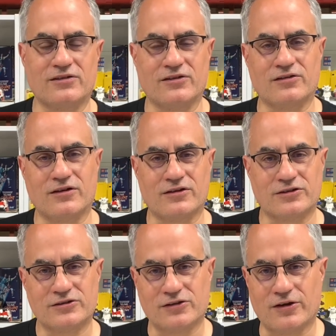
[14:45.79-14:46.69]
is going to
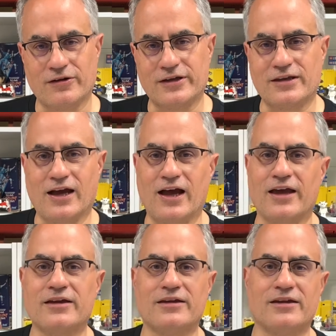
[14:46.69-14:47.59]
slowly
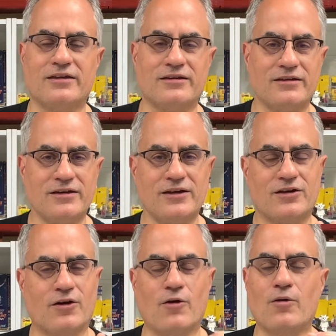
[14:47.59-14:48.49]
die and
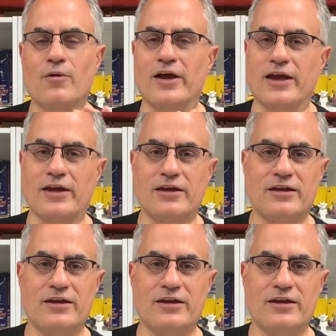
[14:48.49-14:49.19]
go away.